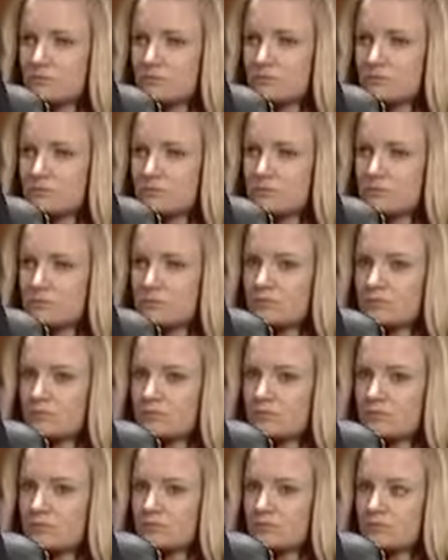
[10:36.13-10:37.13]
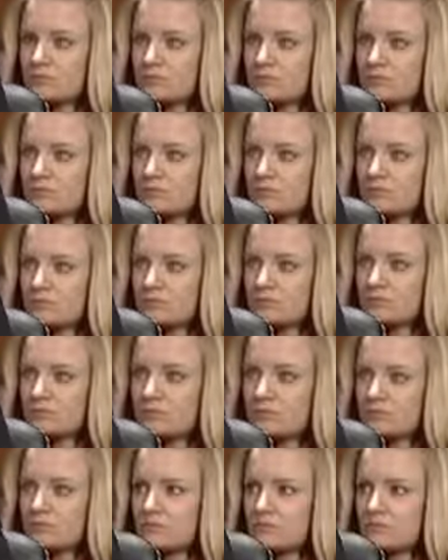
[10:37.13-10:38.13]

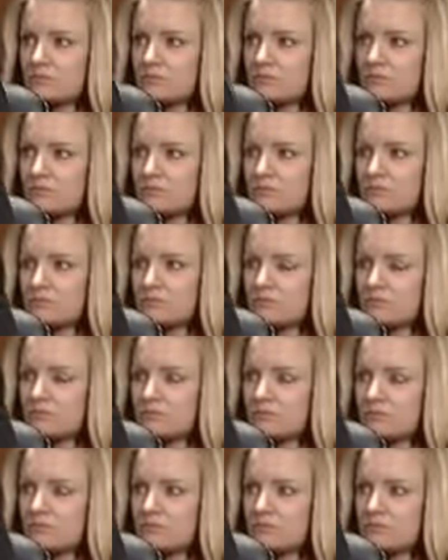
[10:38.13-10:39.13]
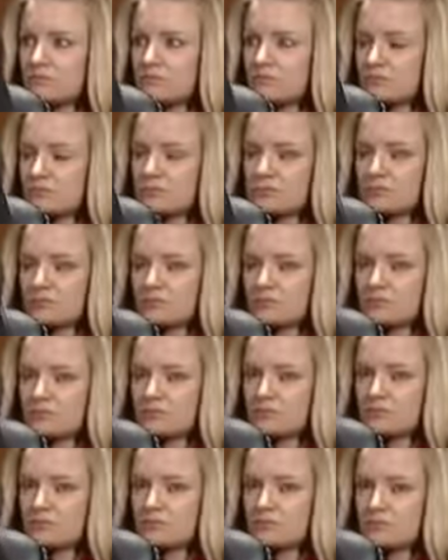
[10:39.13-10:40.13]

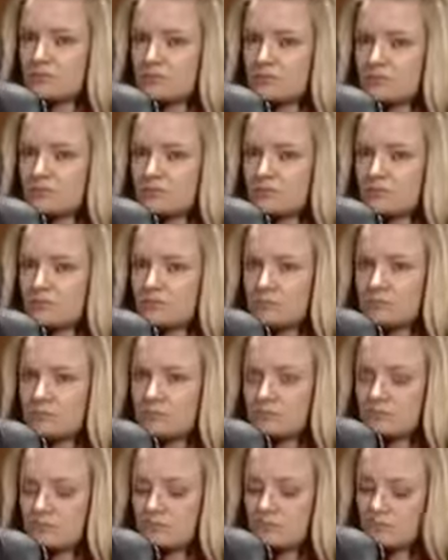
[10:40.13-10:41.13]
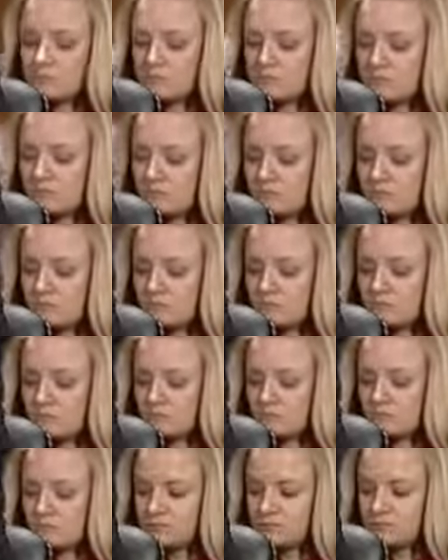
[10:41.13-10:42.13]

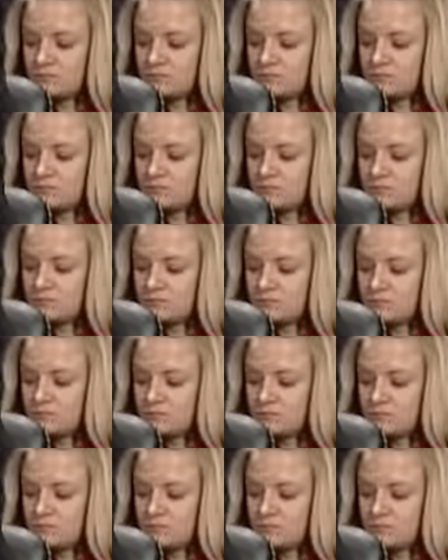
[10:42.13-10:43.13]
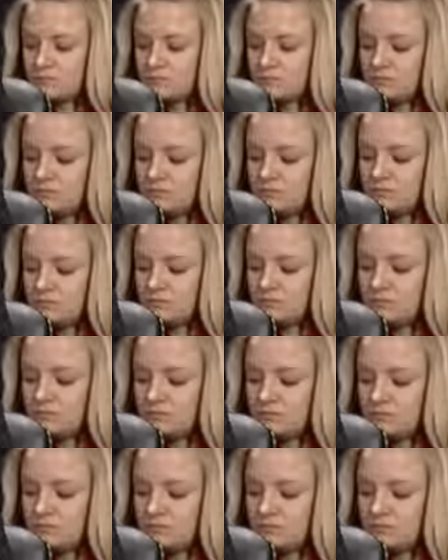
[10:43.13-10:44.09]
The person shown says nothing.